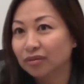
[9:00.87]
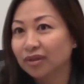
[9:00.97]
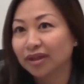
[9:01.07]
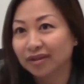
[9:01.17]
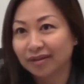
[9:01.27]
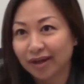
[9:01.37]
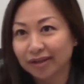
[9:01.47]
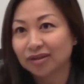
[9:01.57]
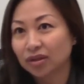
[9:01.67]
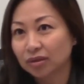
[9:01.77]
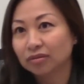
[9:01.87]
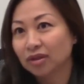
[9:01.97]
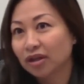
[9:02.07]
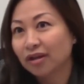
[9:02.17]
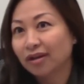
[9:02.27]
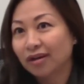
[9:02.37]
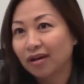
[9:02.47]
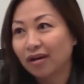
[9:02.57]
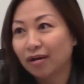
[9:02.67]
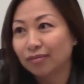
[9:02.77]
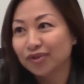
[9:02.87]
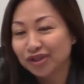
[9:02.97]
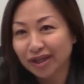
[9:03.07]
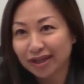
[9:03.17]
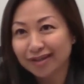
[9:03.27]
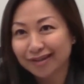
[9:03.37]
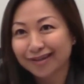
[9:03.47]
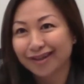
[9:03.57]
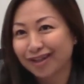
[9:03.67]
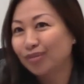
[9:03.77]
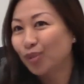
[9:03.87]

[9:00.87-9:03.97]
like an ice cold shake in the